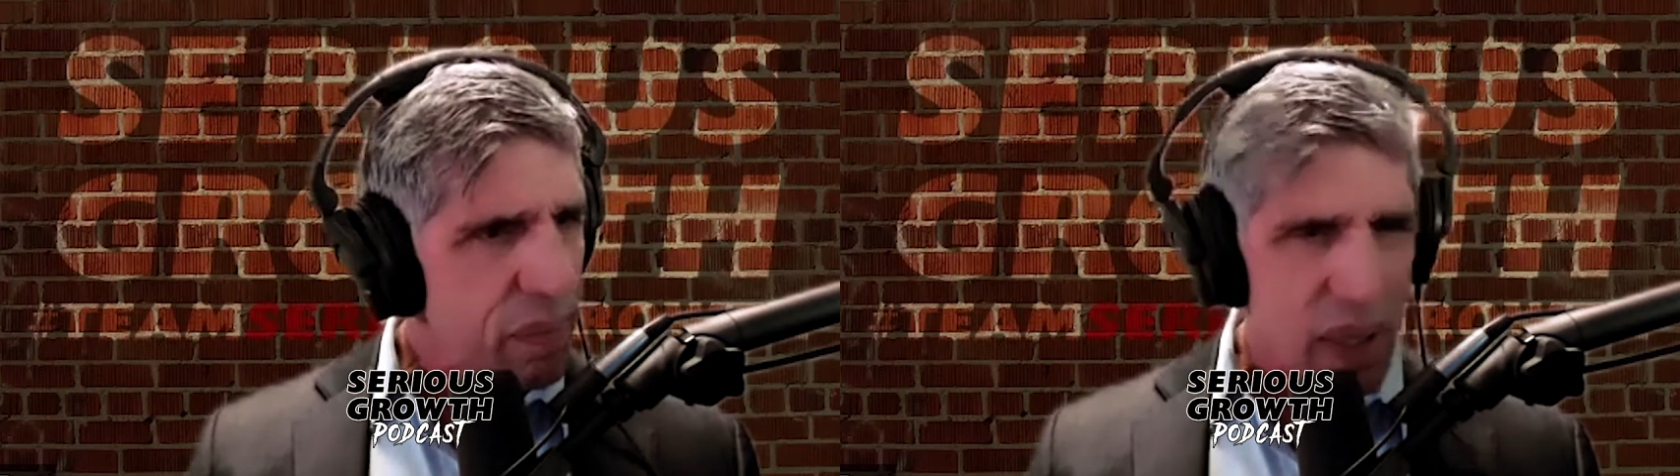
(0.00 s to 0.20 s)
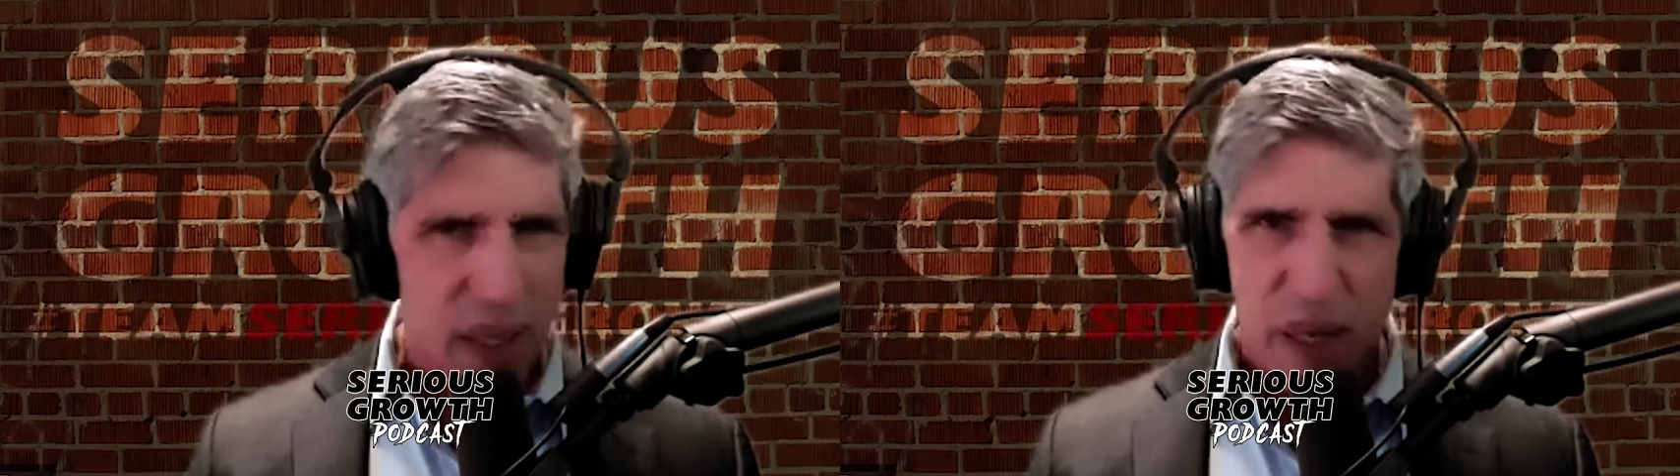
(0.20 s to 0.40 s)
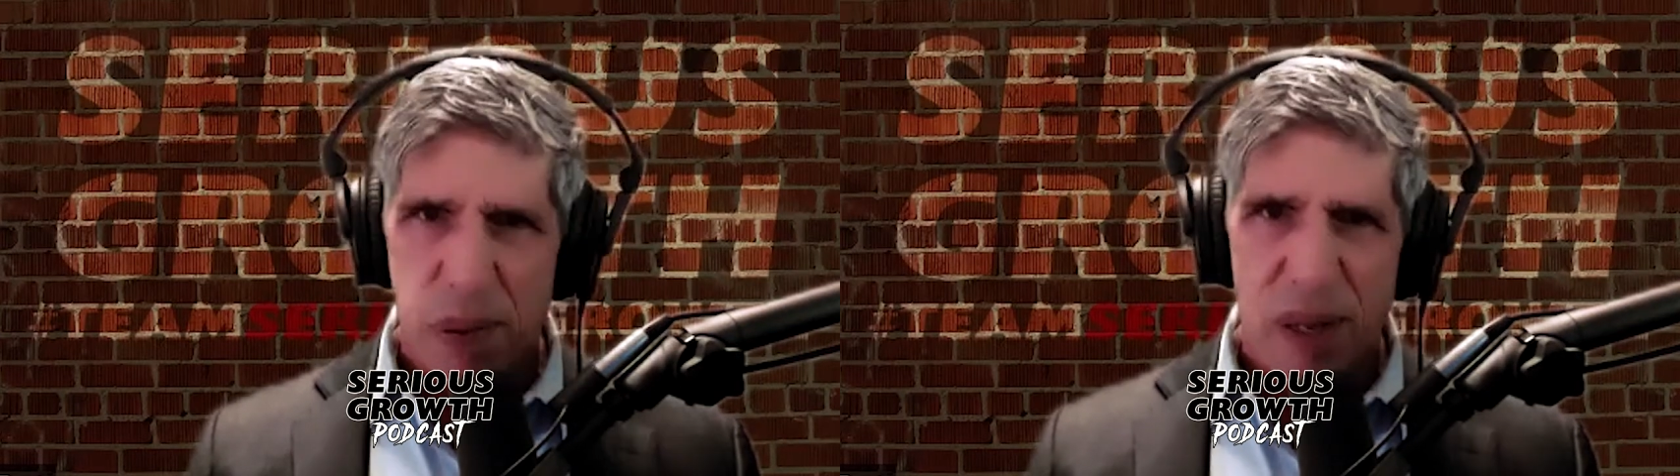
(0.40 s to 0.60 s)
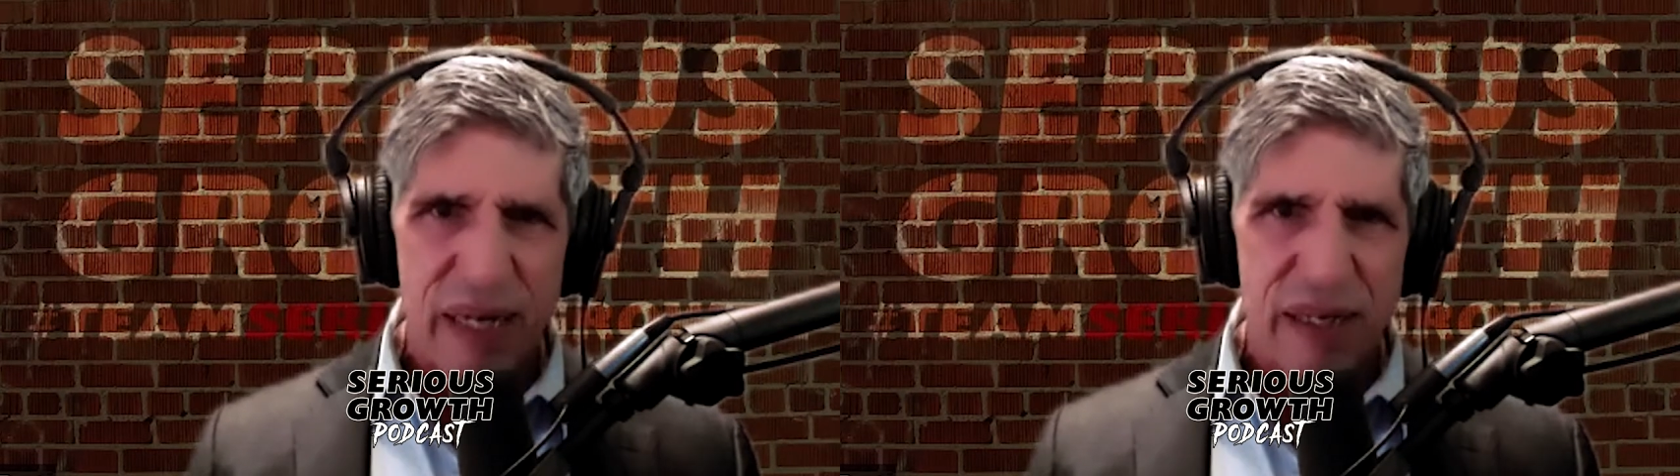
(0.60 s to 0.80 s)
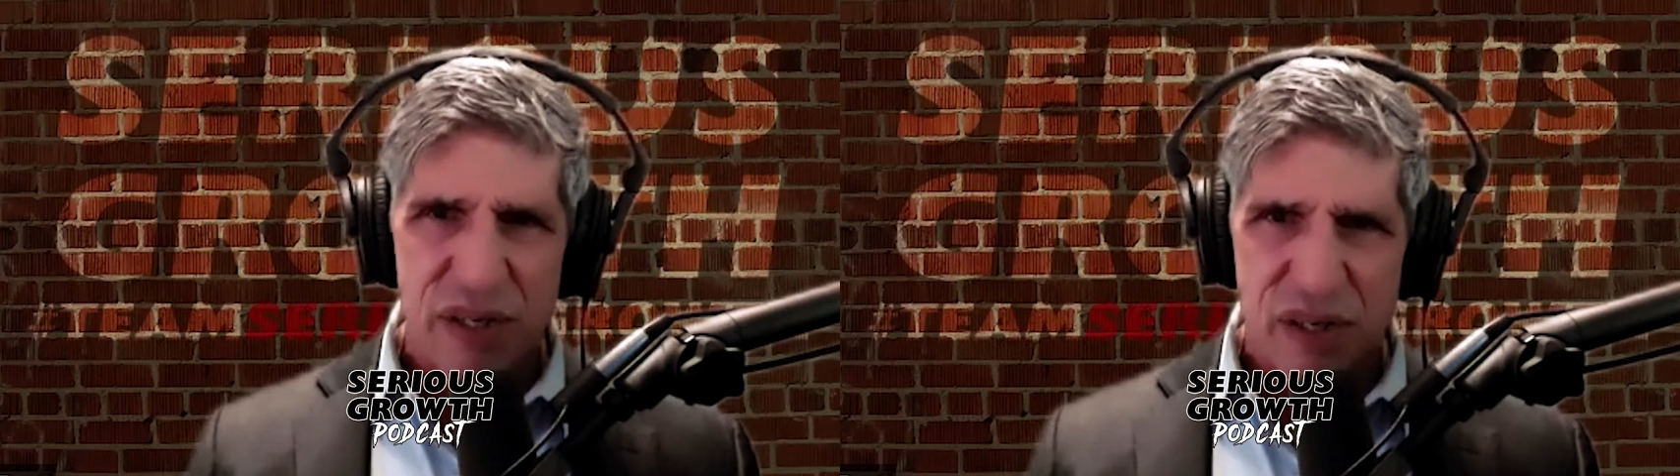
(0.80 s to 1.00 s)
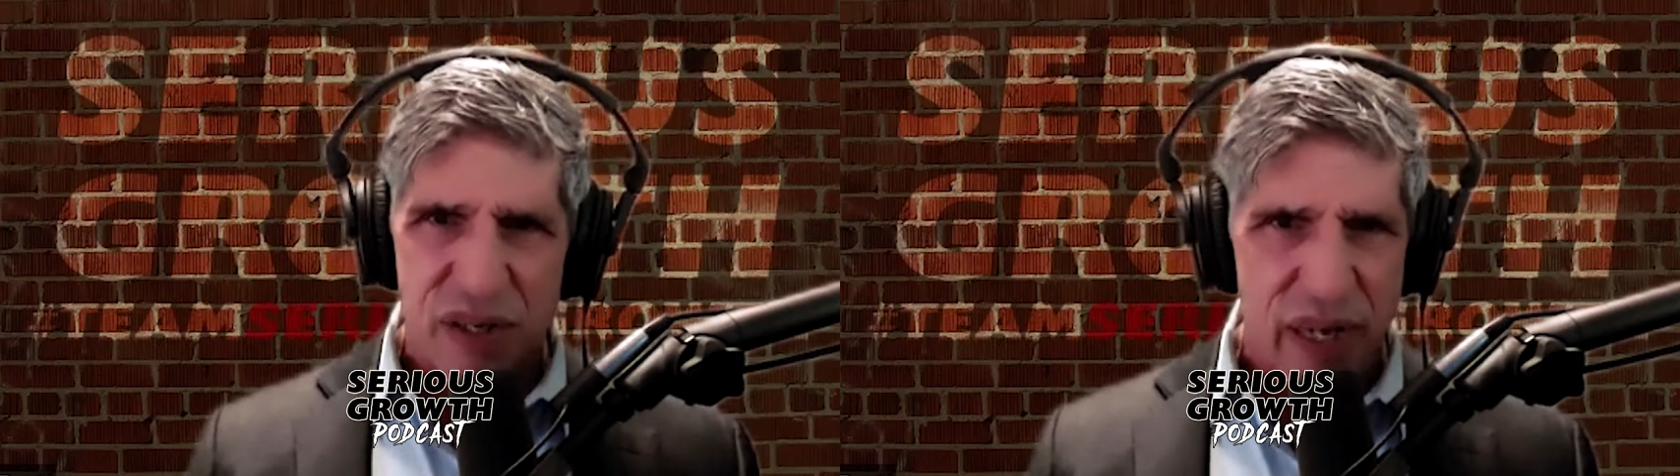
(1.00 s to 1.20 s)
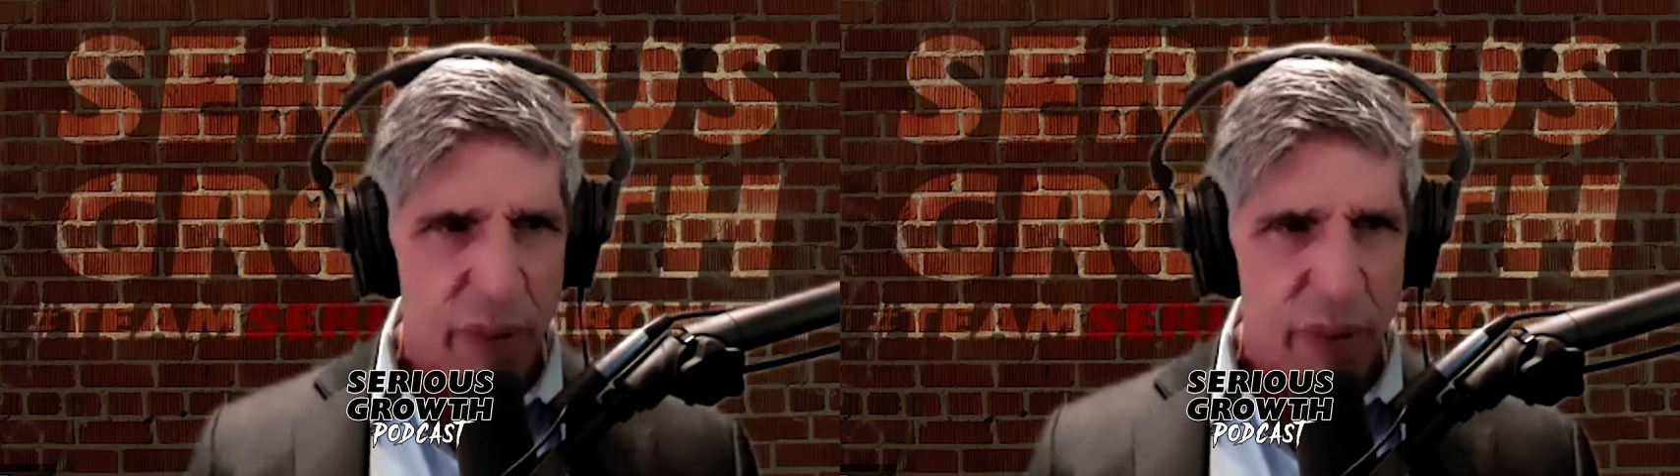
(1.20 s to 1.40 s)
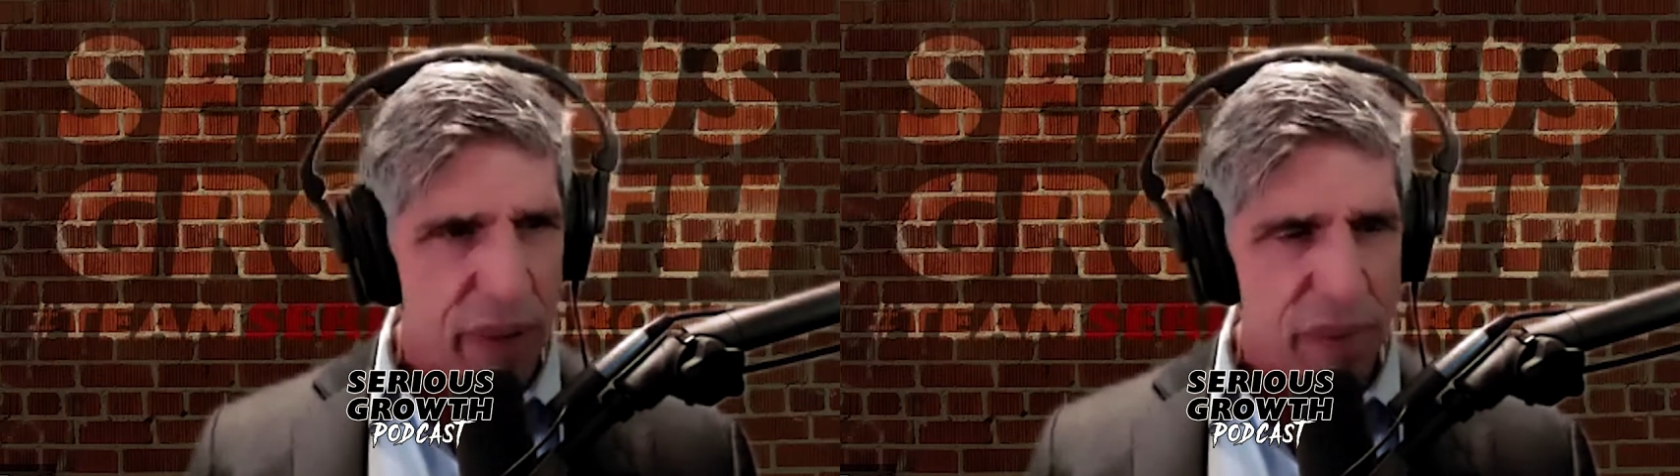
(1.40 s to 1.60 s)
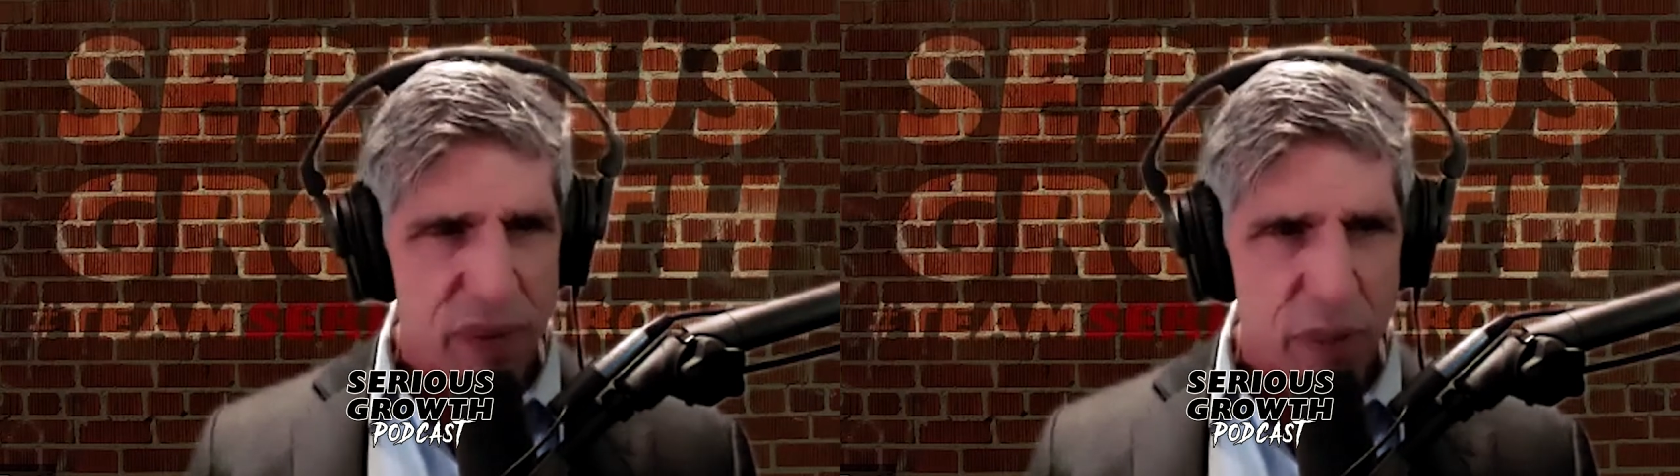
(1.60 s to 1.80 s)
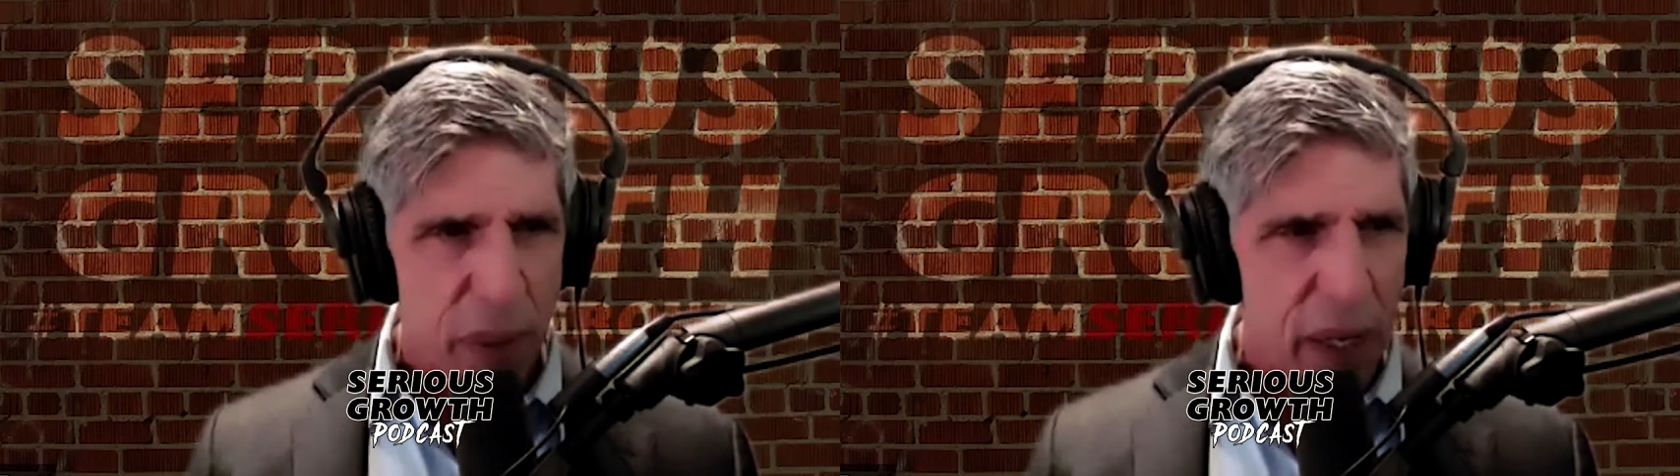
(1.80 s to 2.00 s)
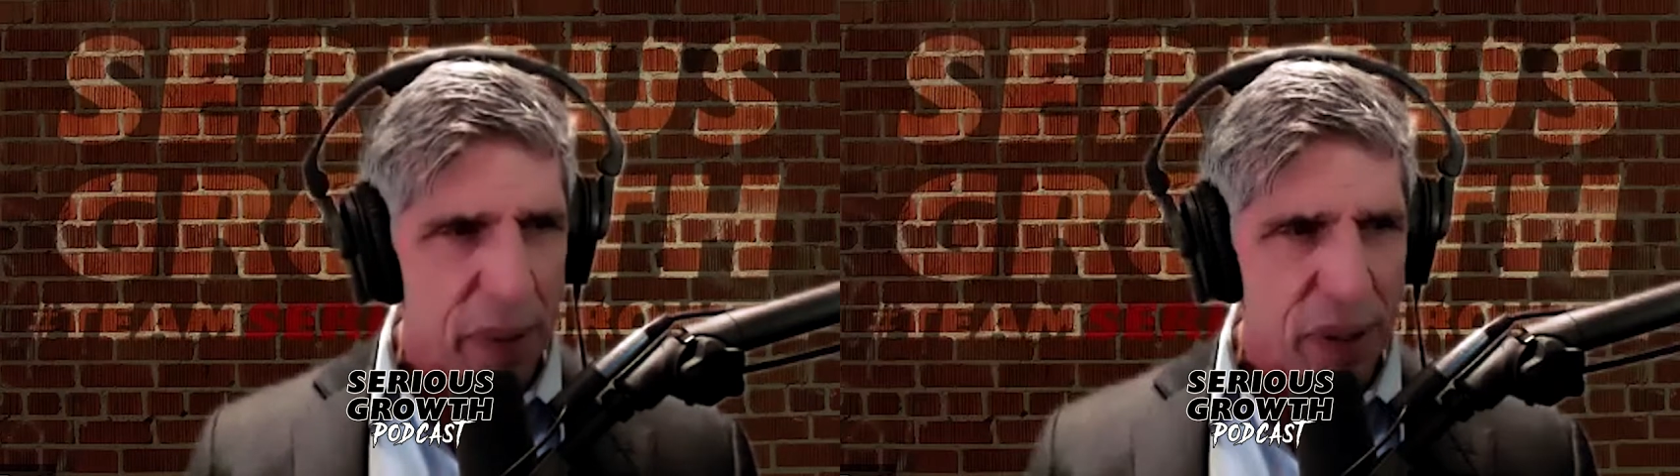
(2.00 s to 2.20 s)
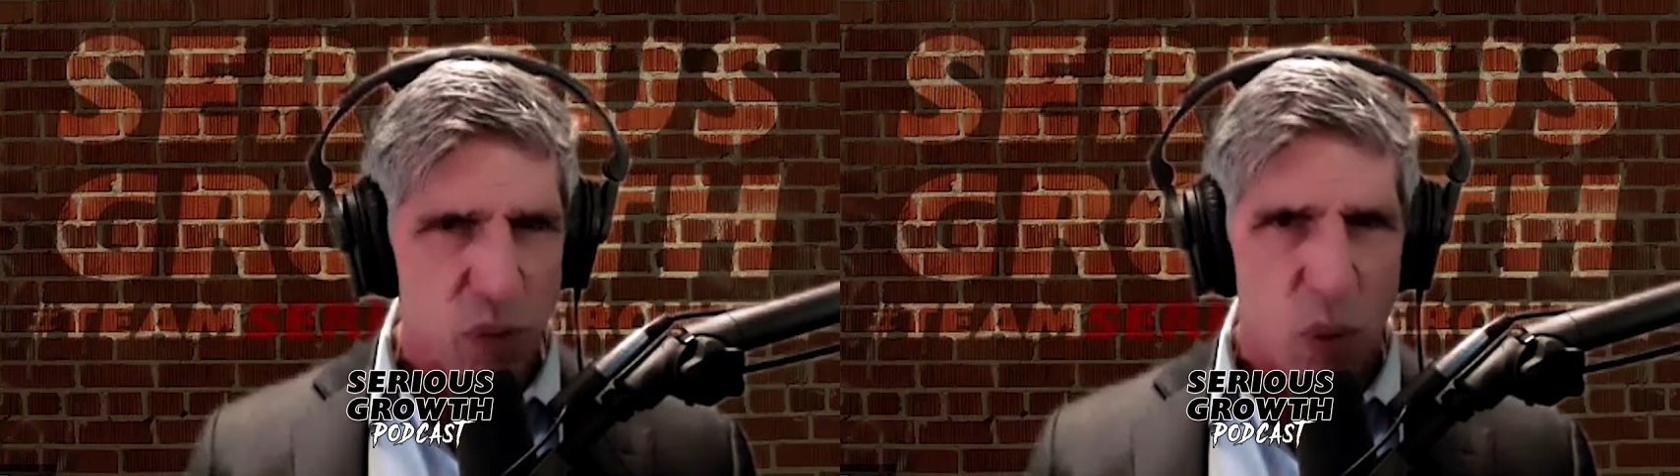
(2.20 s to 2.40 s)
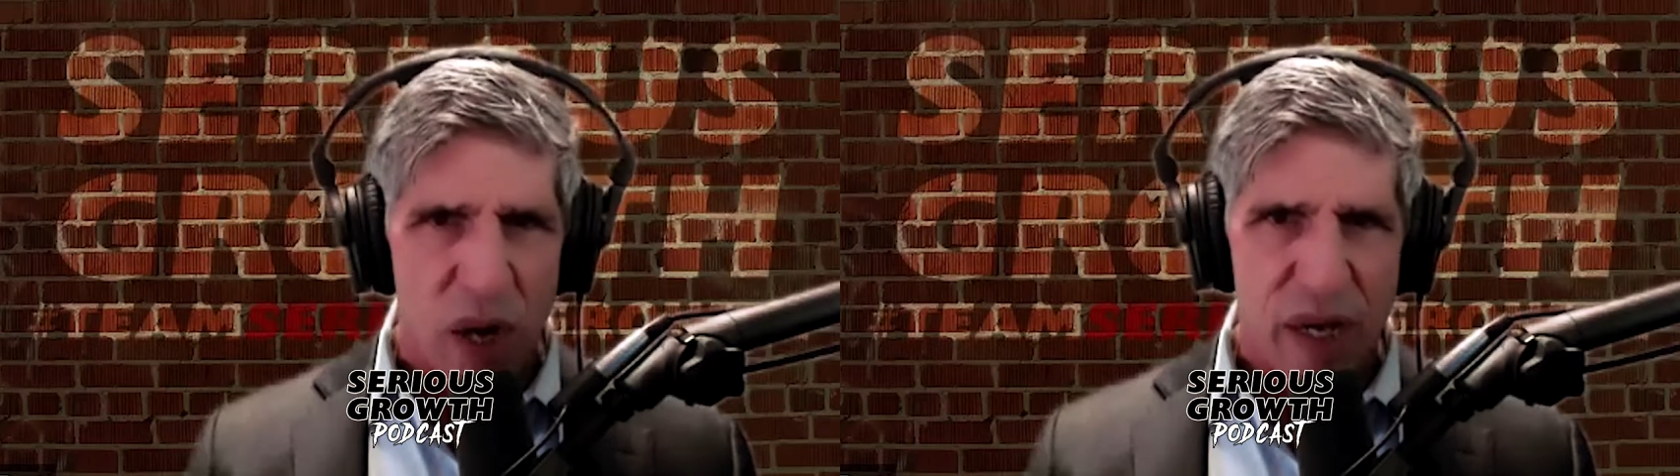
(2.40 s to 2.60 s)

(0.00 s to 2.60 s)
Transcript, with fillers: Uh, Platts used to say, we the bodybuilders walk